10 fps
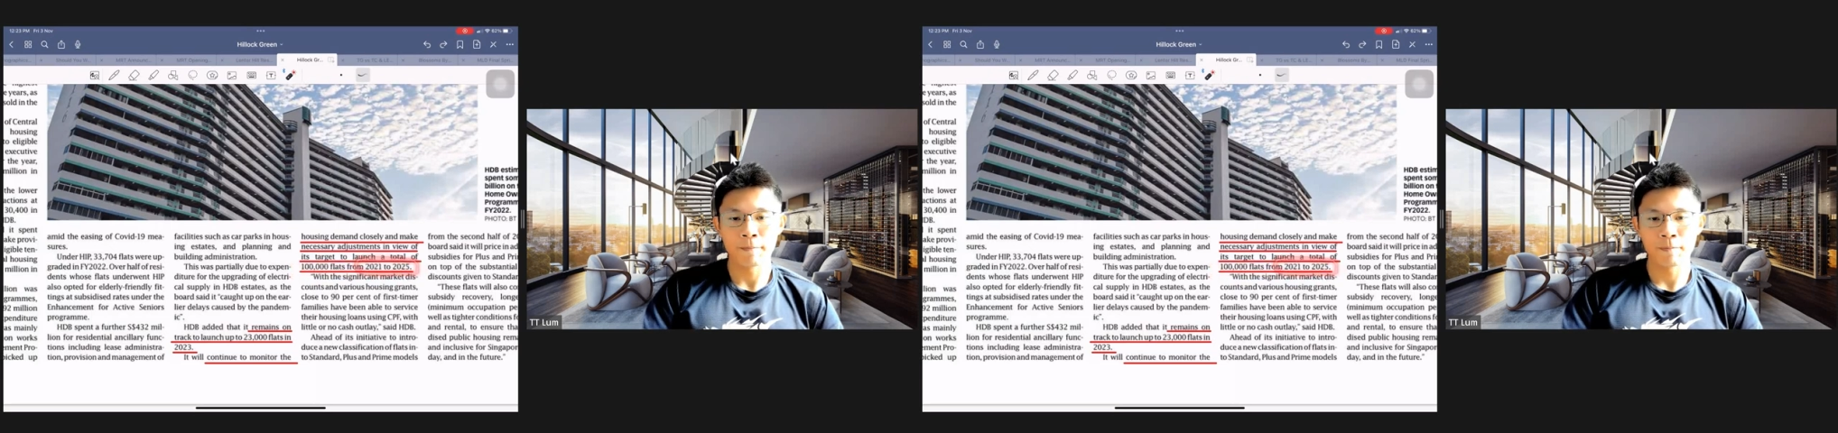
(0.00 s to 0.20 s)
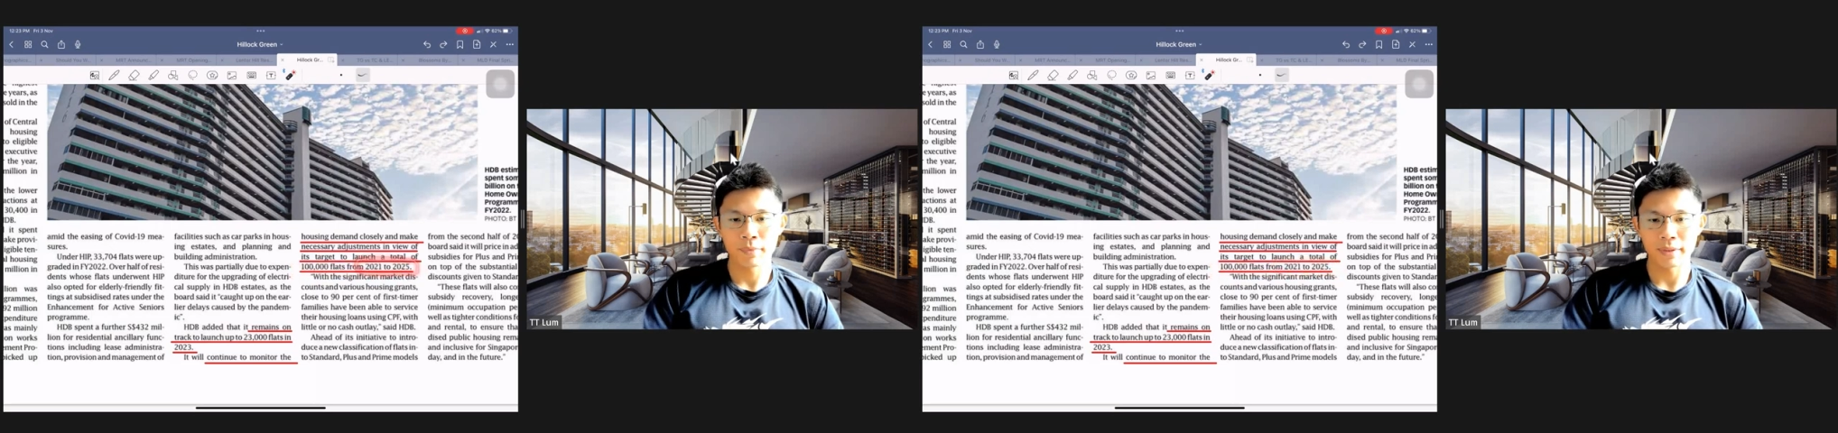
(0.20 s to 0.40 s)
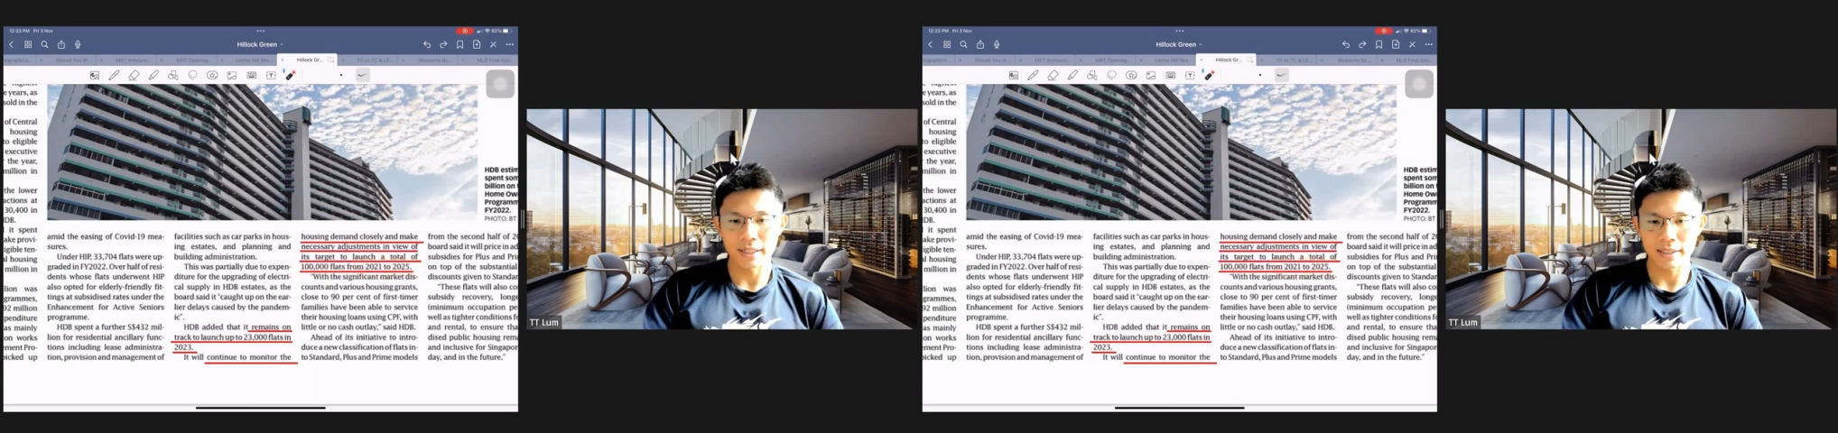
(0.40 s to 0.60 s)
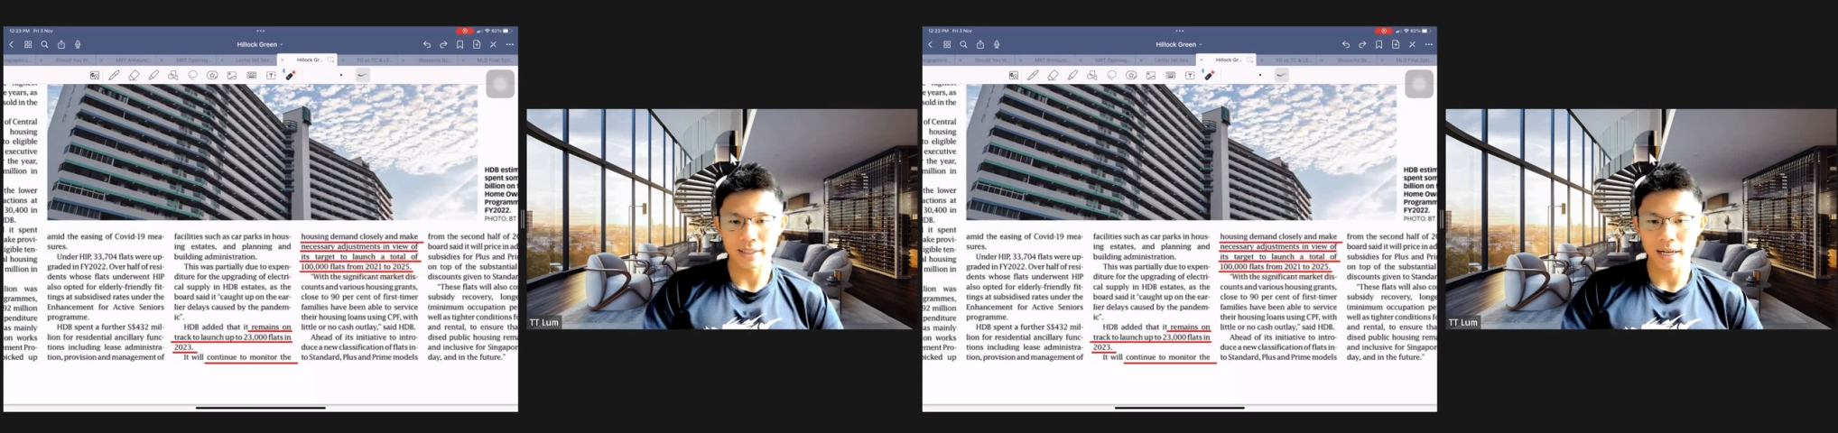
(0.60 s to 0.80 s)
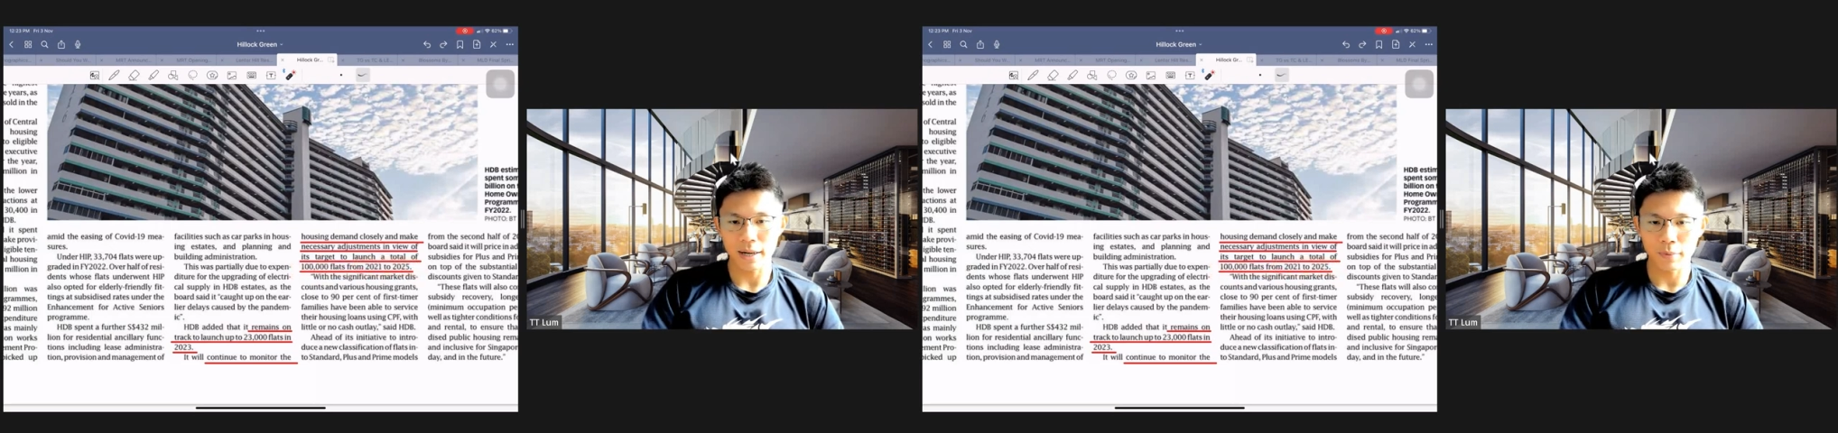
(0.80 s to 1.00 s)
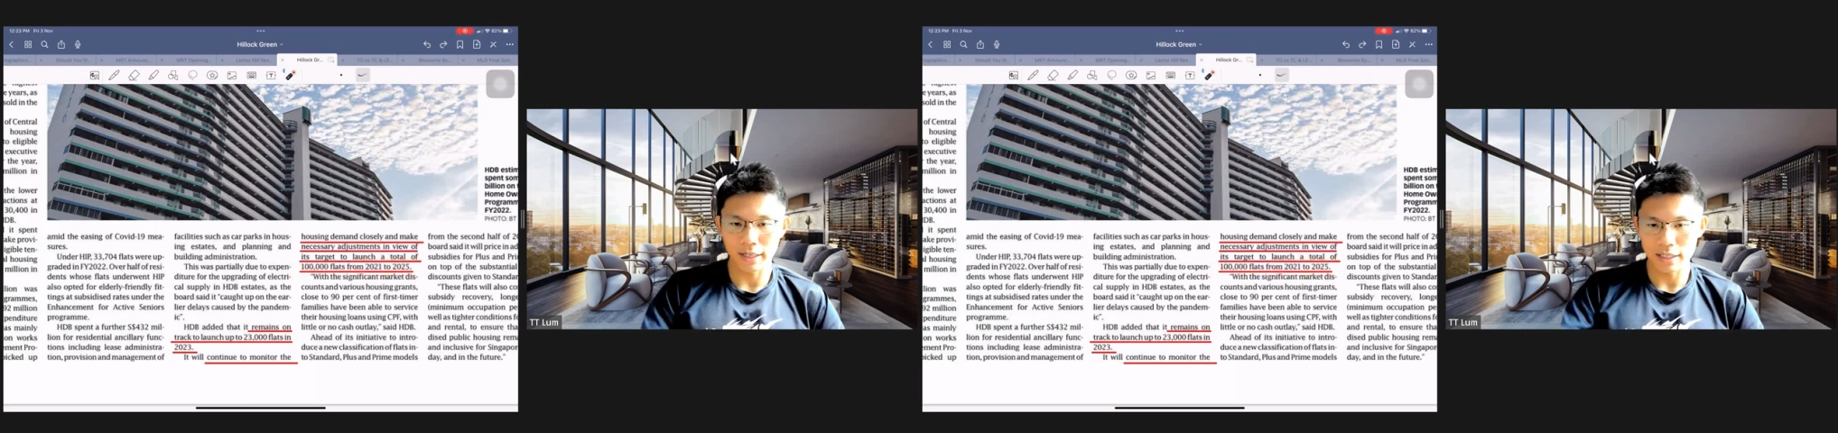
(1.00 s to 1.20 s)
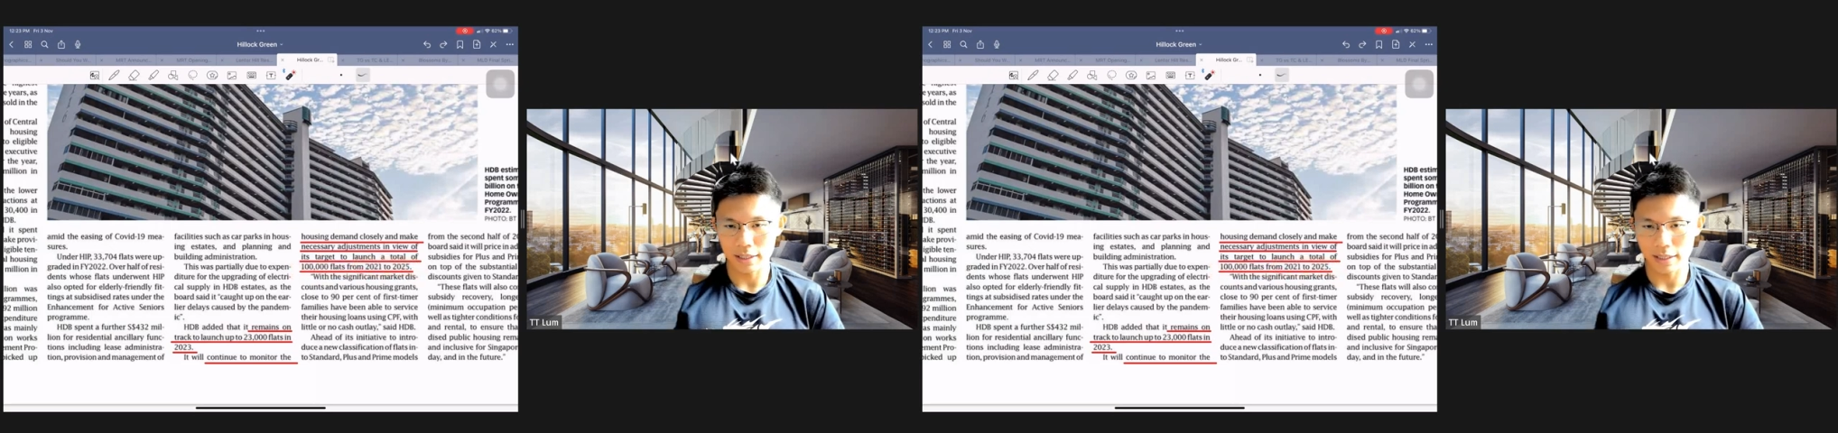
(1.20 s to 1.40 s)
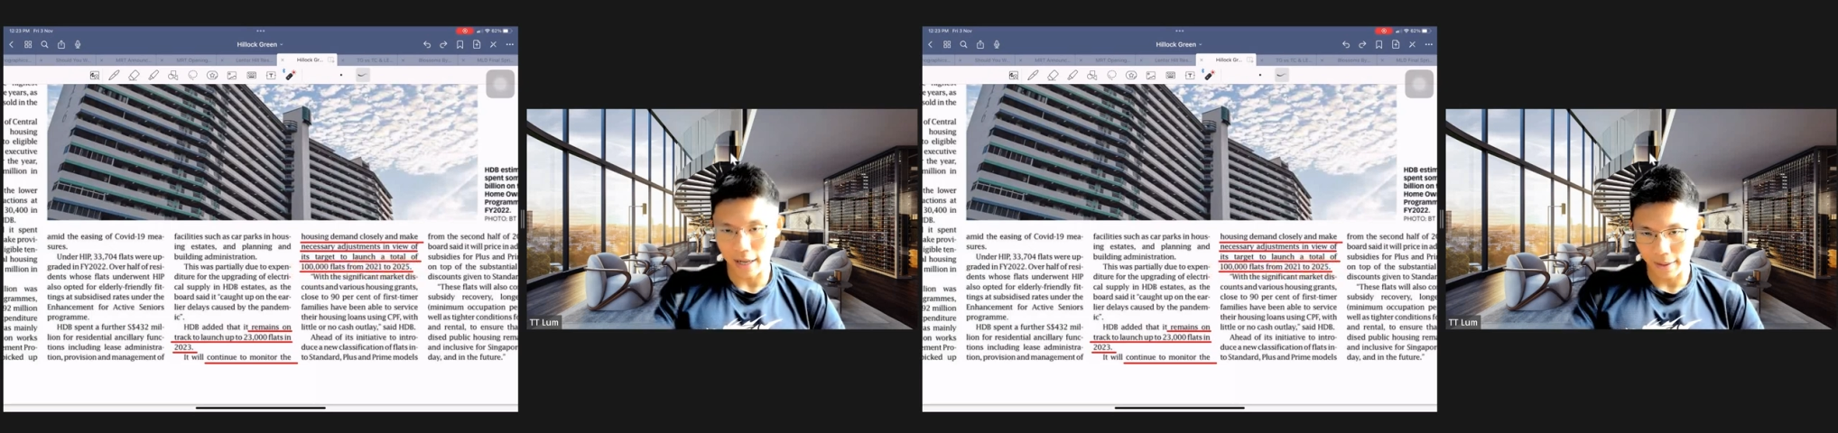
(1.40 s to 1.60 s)
Next time when it's
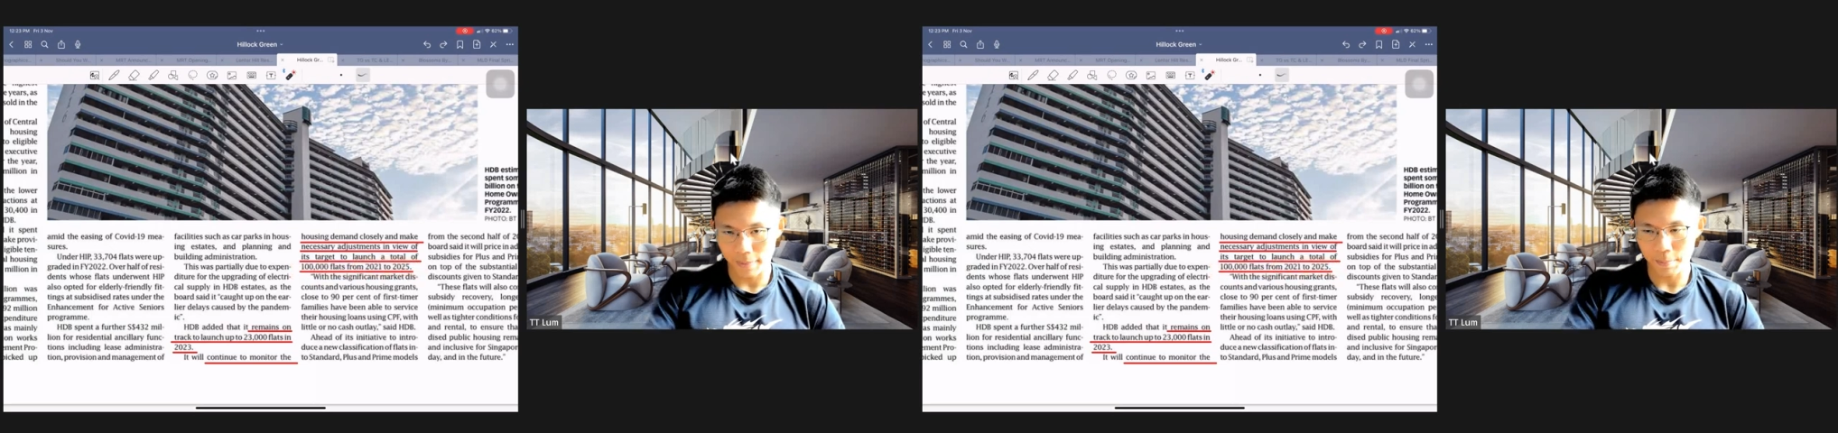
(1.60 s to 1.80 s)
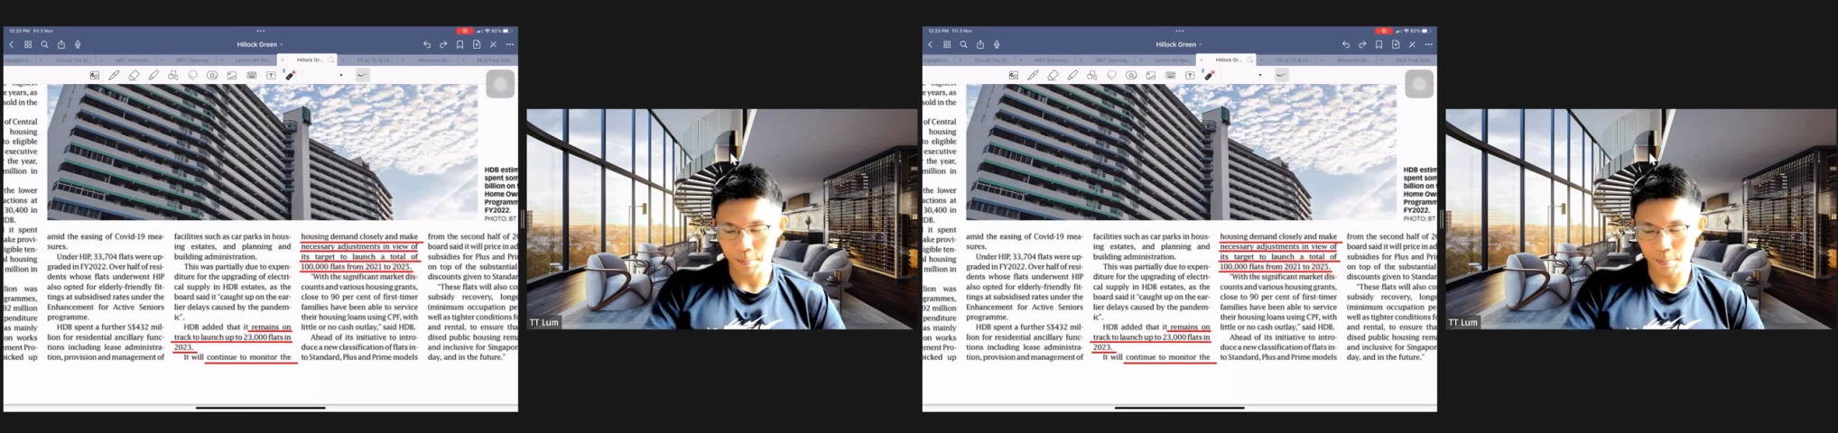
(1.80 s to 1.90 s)
done,